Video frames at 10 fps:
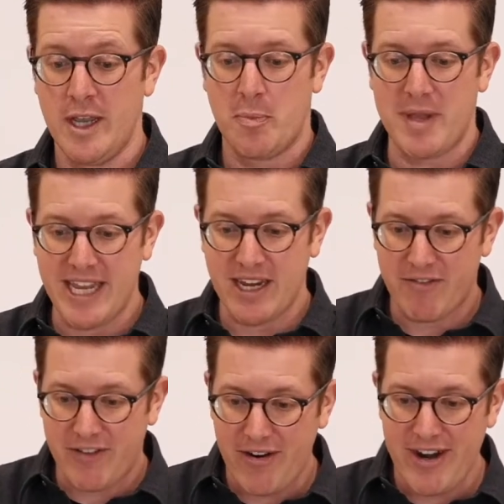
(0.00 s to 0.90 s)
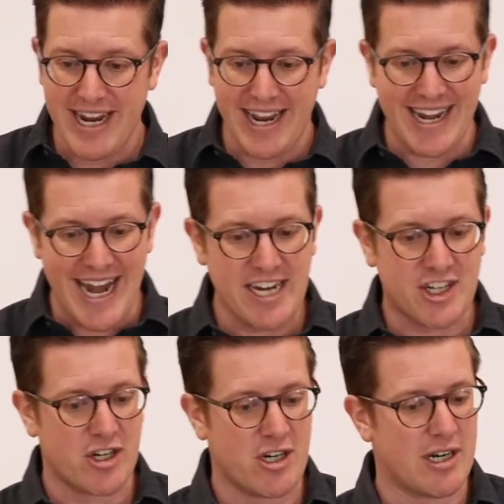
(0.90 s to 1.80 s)
Being in very
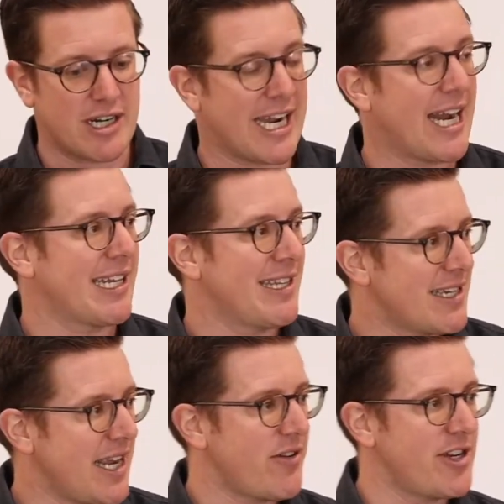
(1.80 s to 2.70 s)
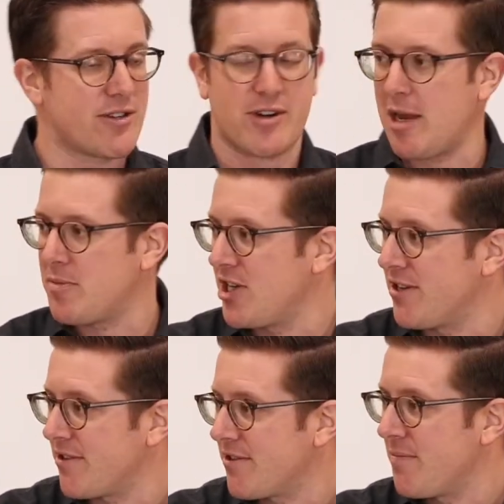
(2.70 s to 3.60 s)
nature God. Listen to how he describes
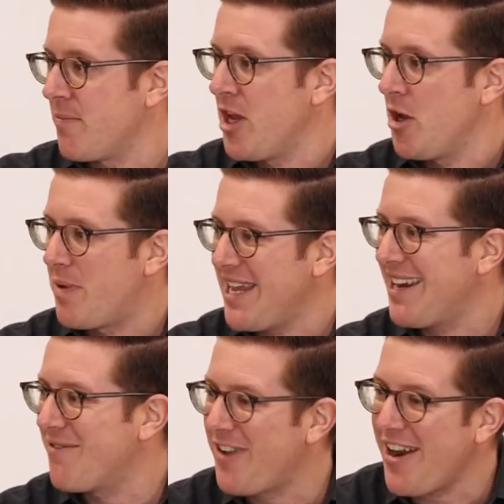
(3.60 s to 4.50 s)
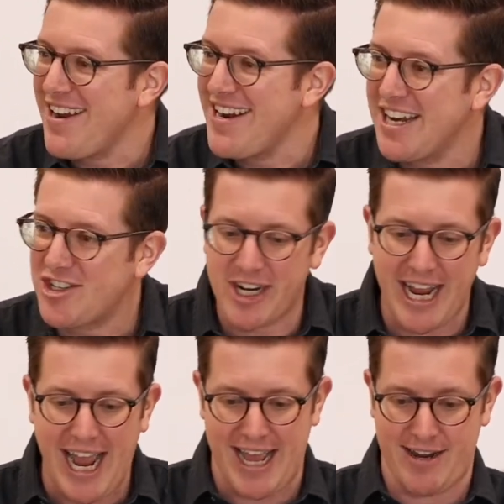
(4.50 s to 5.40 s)
Jesus. Being in very nature
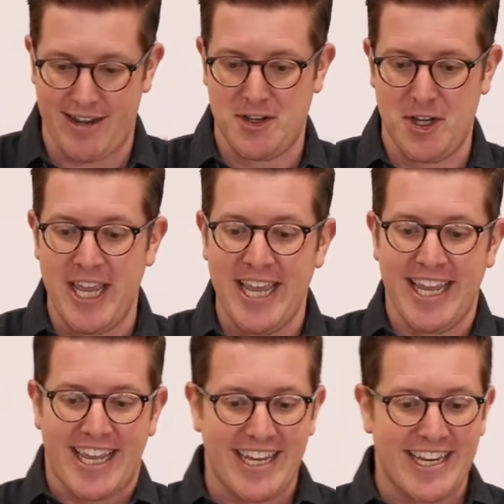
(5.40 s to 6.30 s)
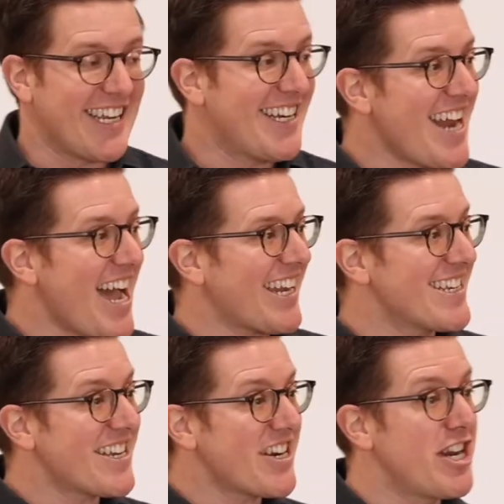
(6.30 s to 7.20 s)
God. He did not
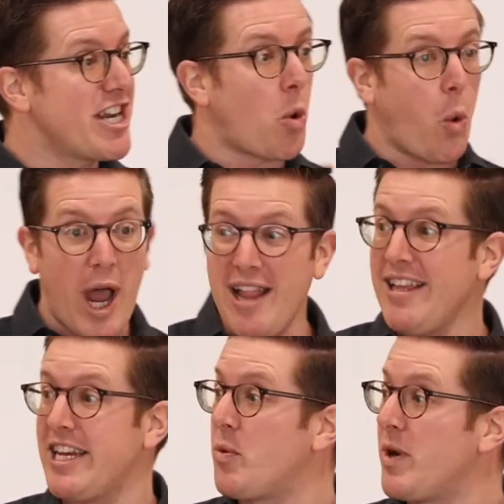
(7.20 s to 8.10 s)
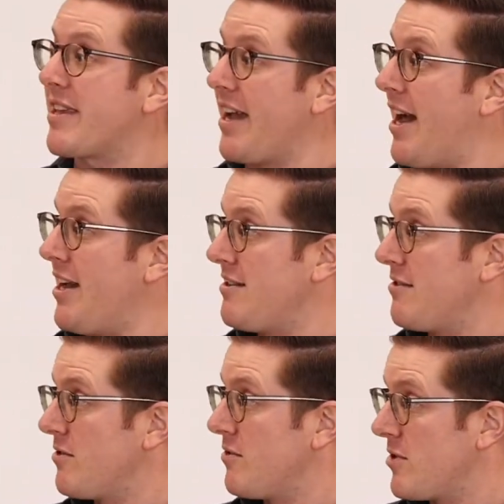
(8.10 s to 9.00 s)
consider equality with God,
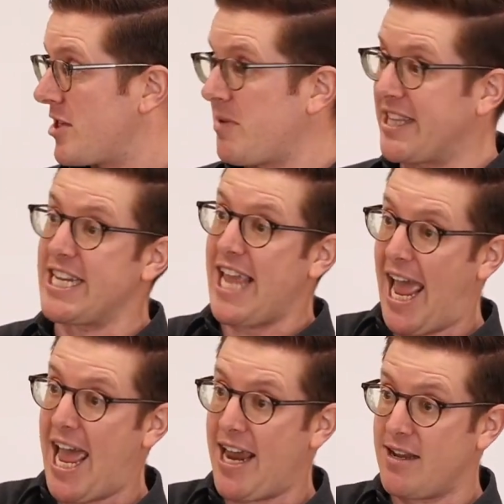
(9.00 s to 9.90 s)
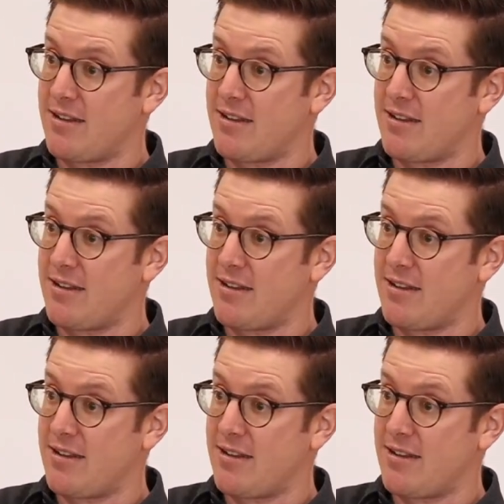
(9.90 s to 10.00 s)
something that he had,